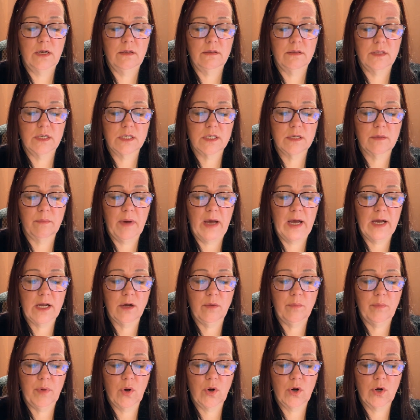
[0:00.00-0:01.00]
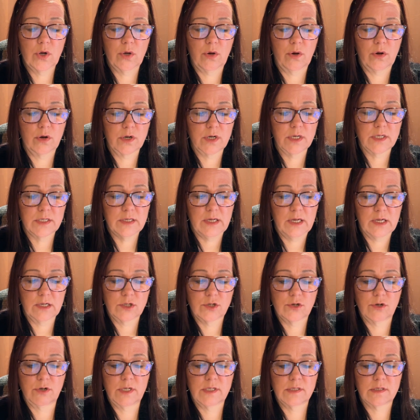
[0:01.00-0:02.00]
The tobacco barn
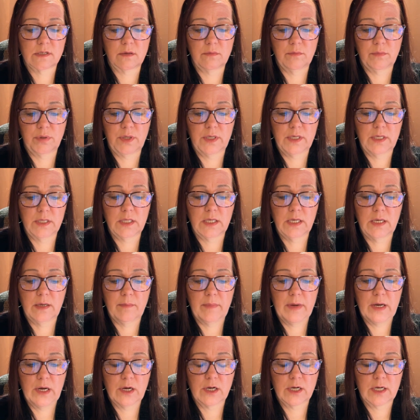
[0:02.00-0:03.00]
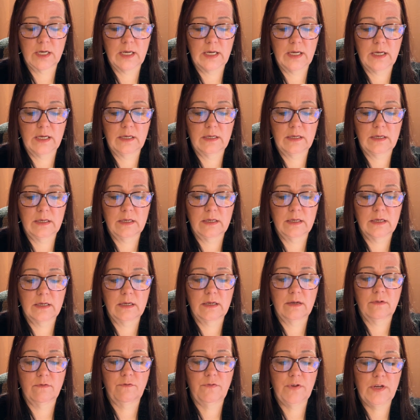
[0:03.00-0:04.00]
architecture is completely American,
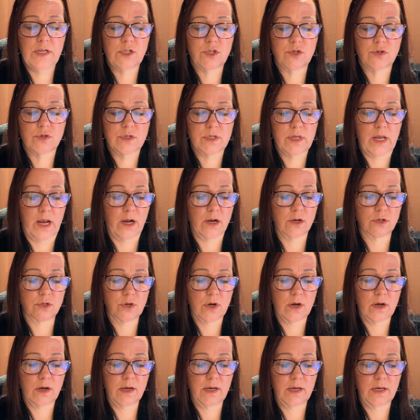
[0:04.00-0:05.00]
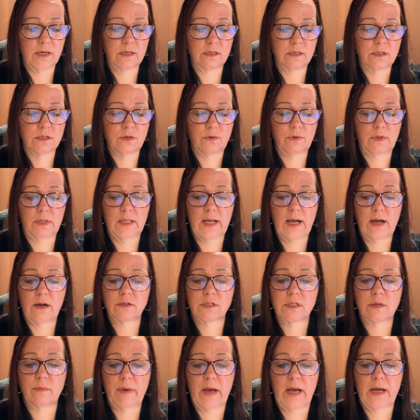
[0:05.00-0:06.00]
features air drying to allow
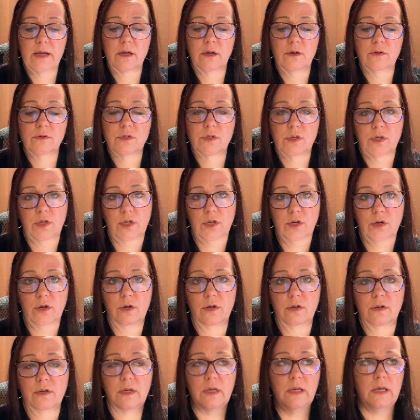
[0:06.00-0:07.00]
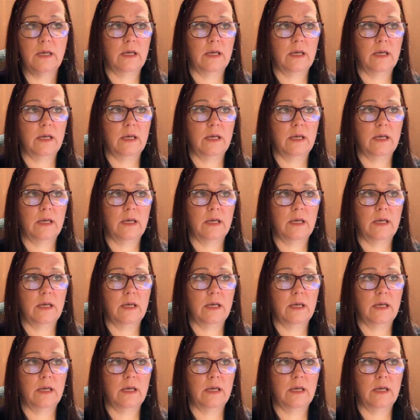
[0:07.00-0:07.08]
tobacco to cure.